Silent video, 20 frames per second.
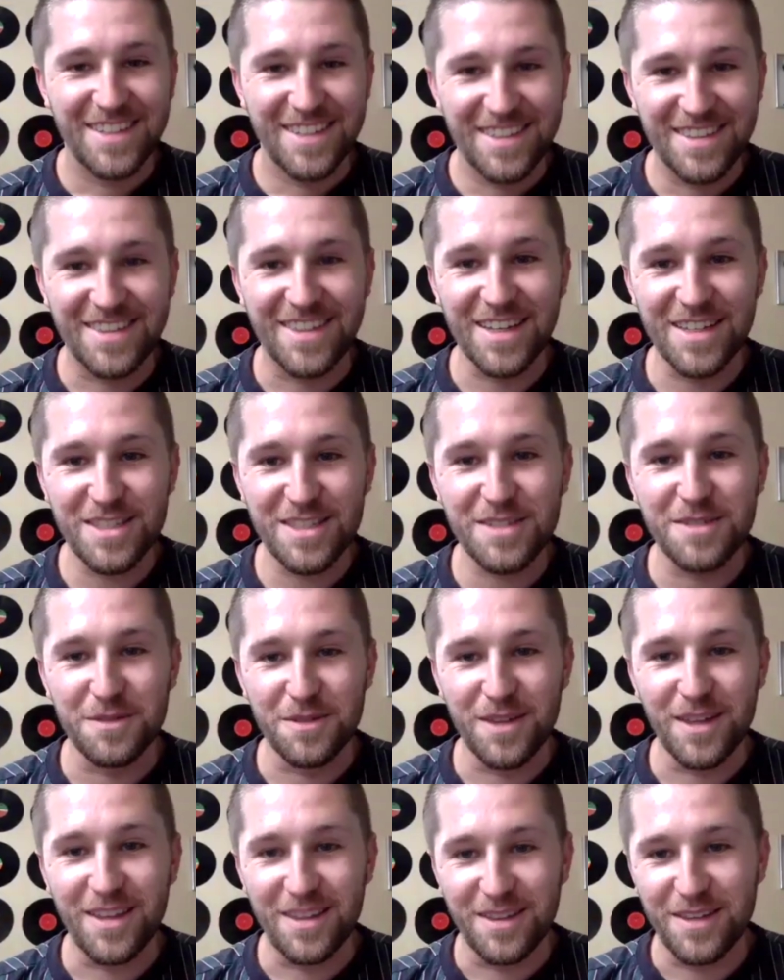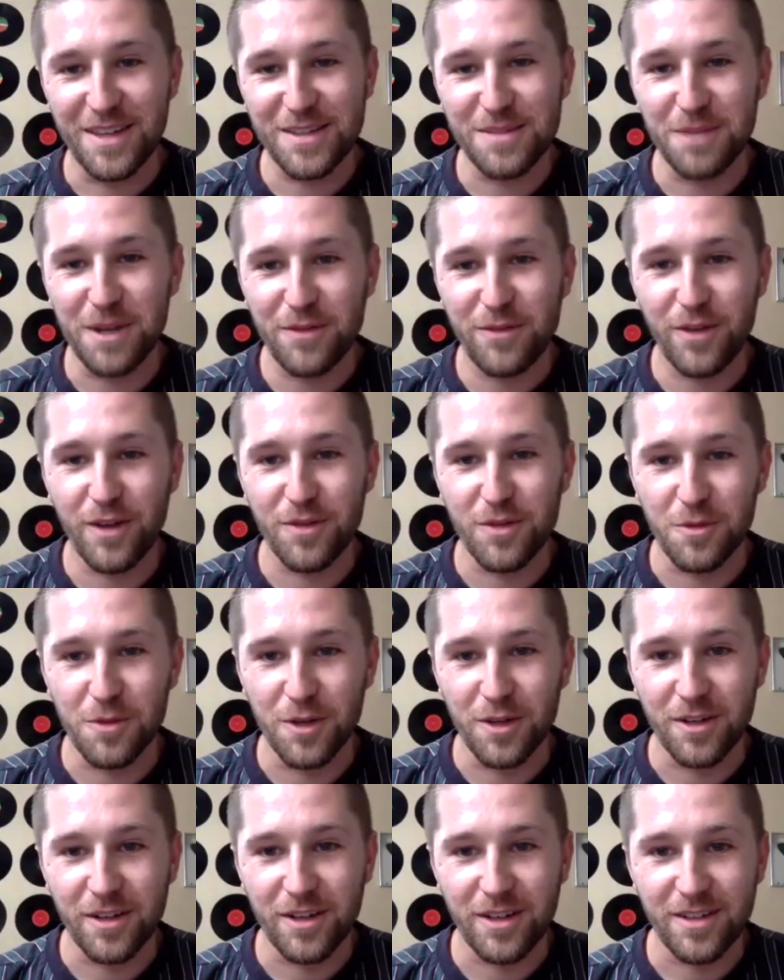That's my favorite
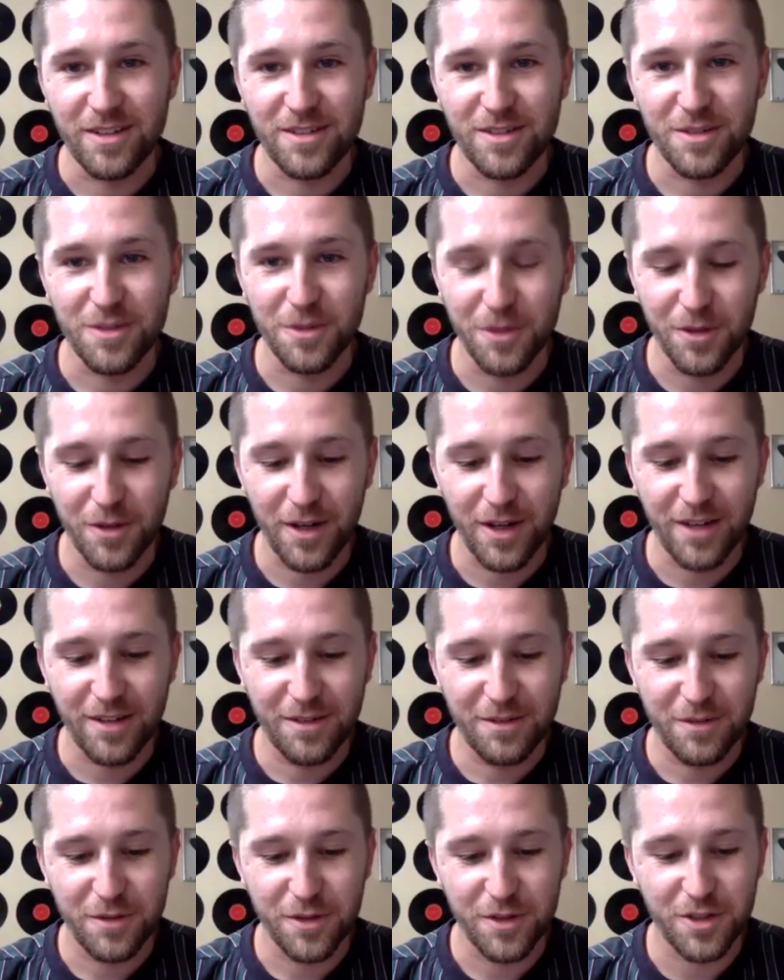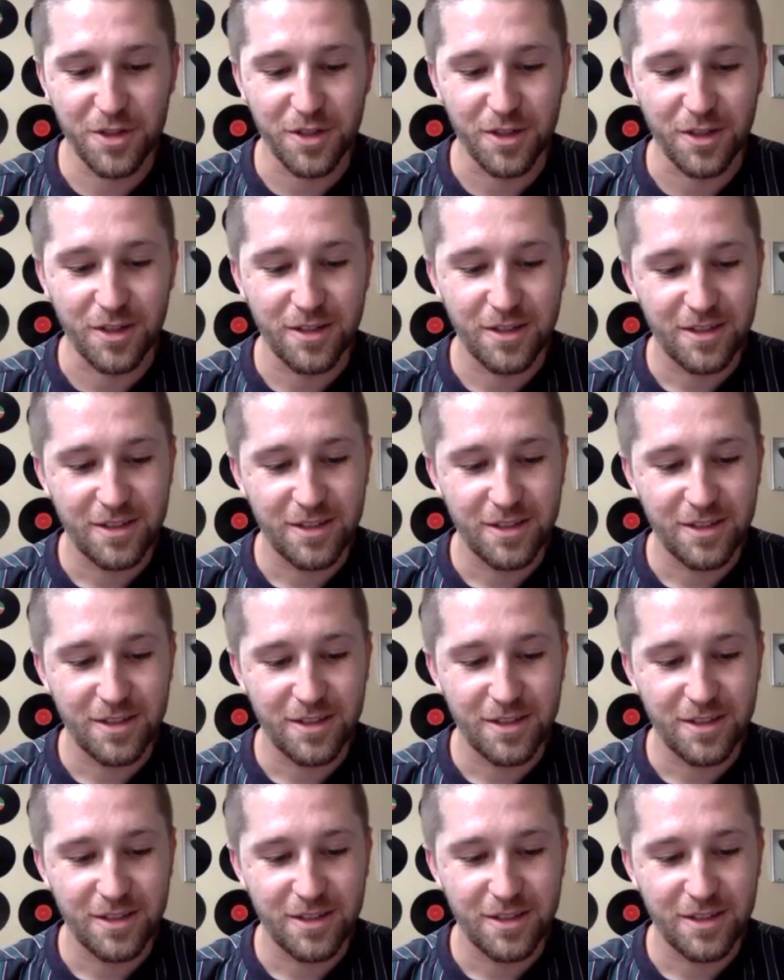one on Studio Rat for sure.